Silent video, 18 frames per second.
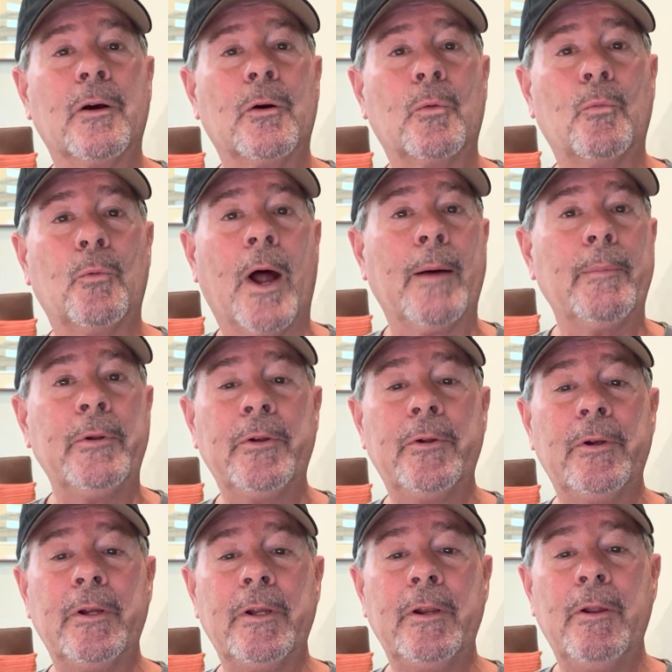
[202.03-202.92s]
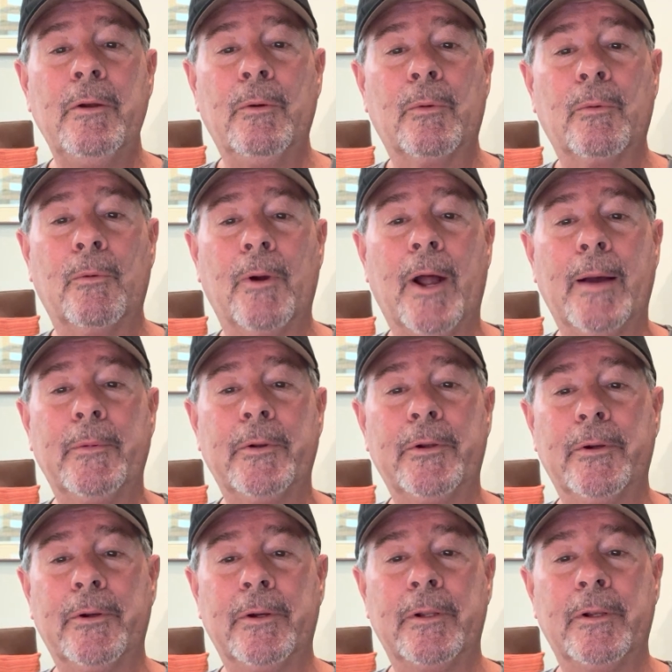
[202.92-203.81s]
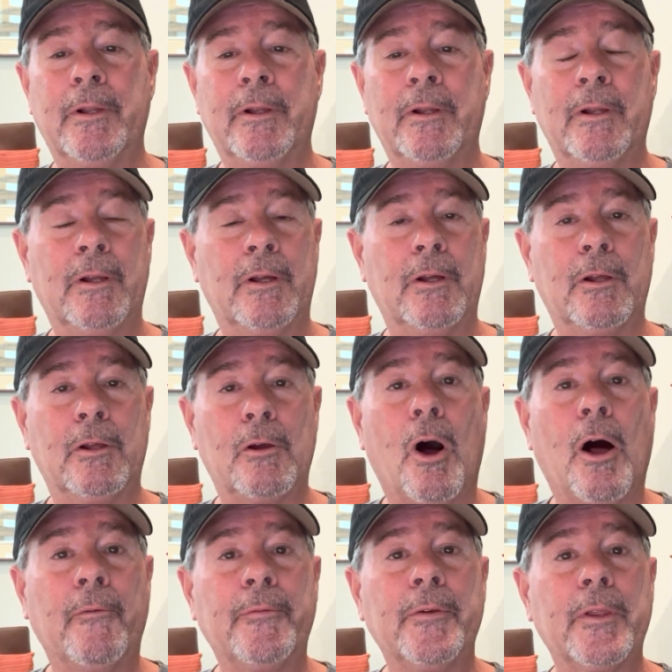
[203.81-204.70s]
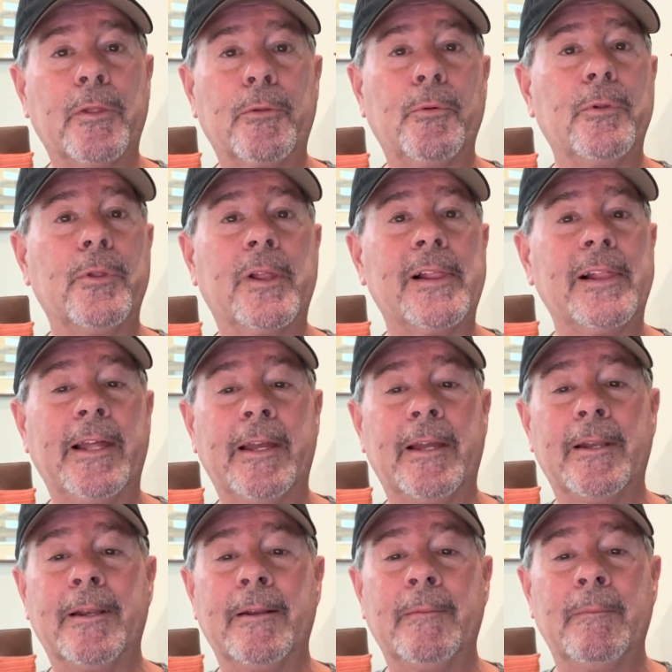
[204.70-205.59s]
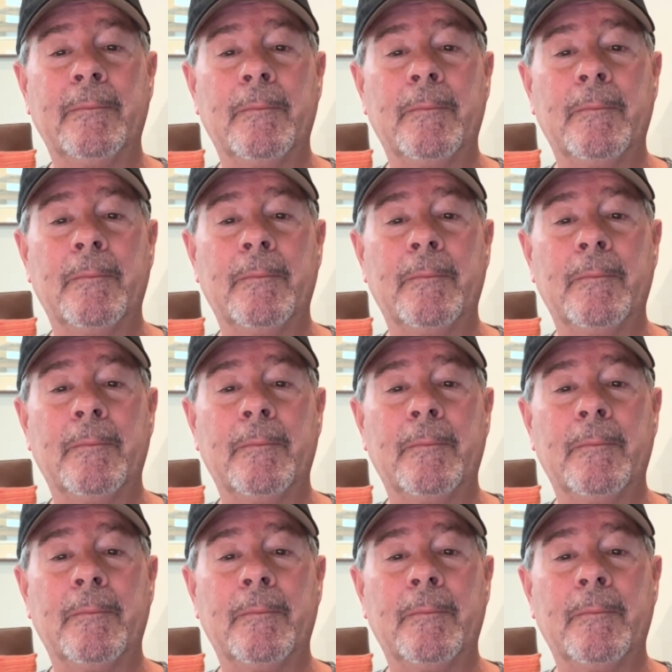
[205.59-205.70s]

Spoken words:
Robin Hood, golfing through the Glen.